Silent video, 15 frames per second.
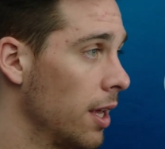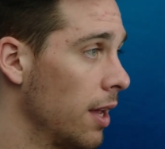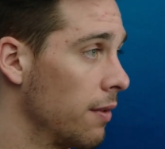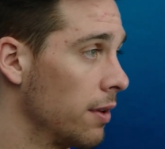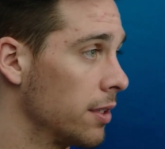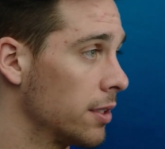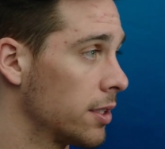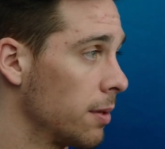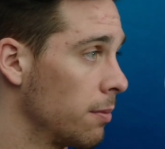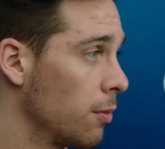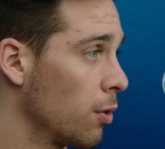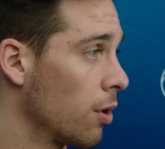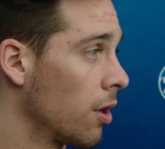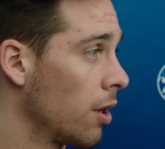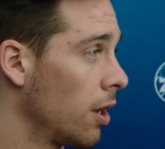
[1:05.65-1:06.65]
even some
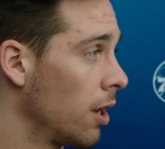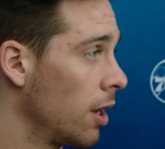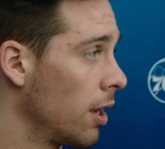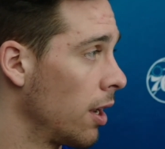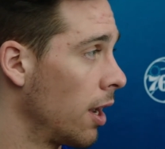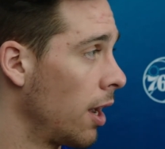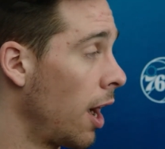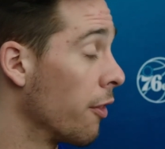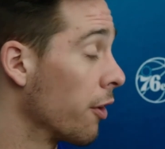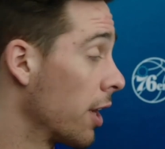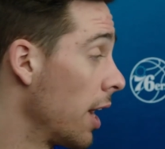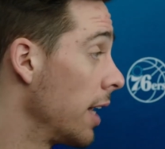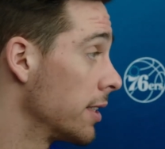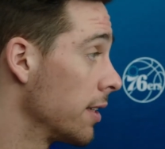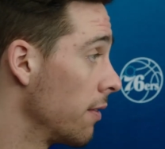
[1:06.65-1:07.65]
more other
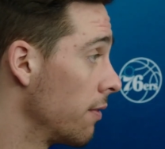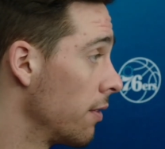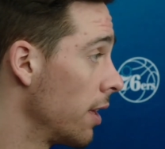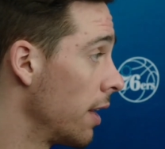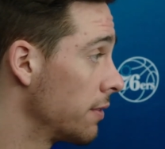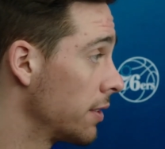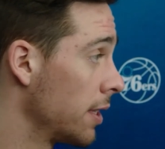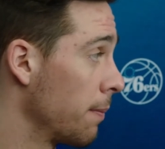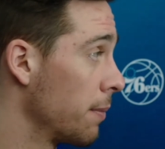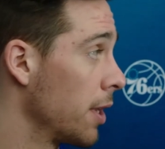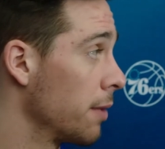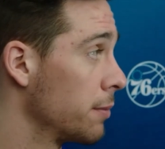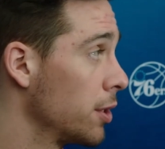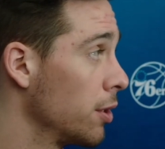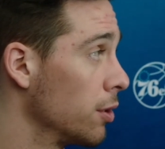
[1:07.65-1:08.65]
guys have stepped
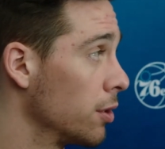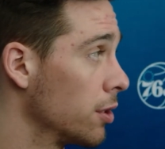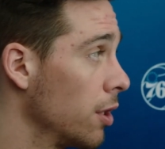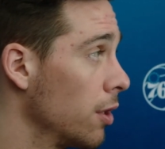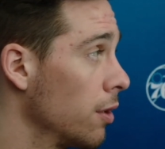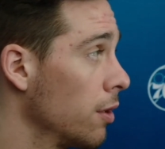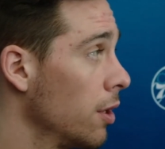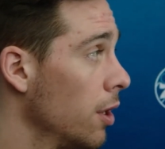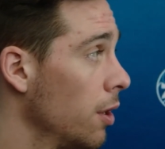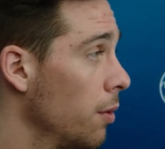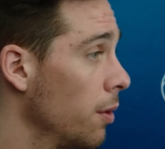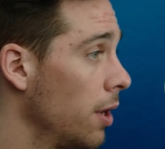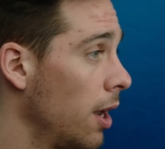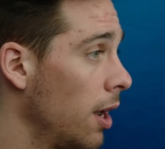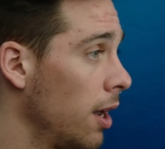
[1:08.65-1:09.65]
up too. So,
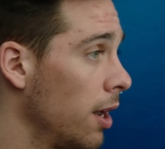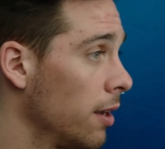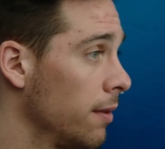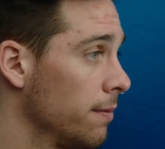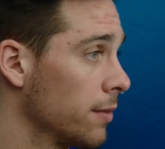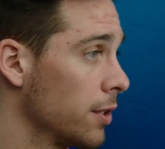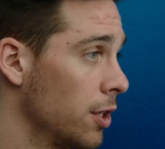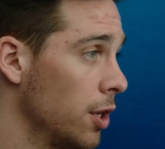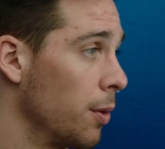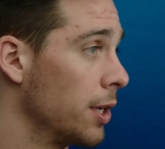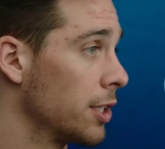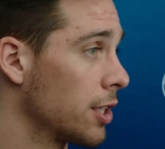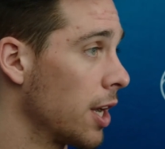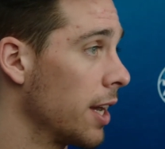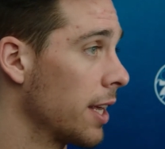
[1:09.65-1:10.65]
we
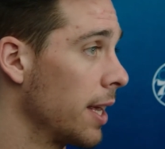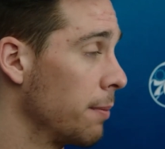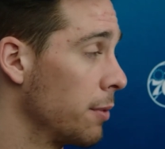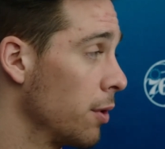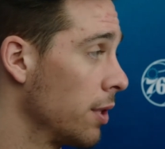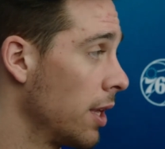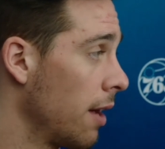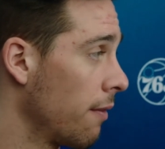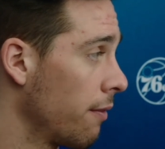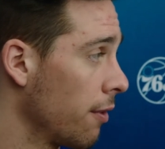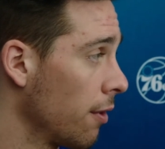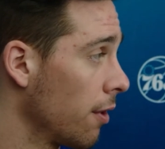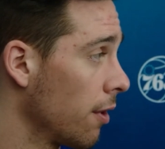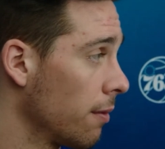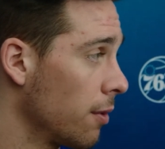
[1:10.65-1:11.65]
just got to keep doing that
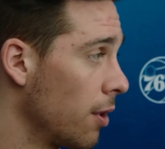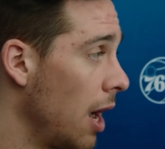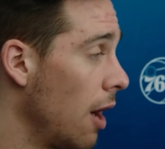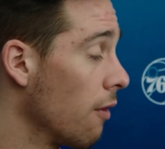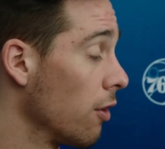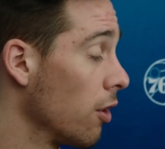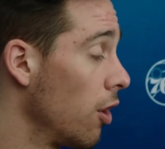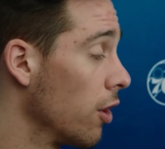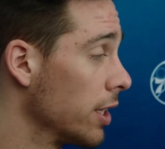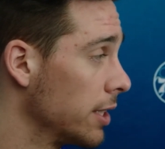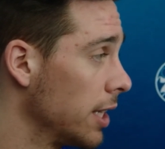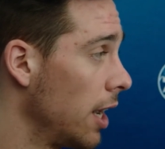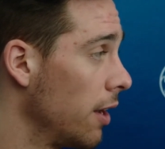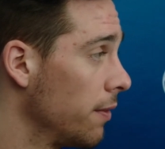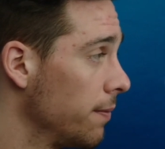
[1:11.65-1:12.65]
for however long he's
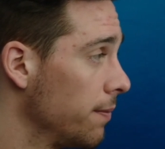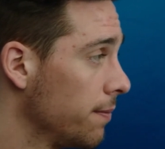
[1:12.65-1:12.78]
out.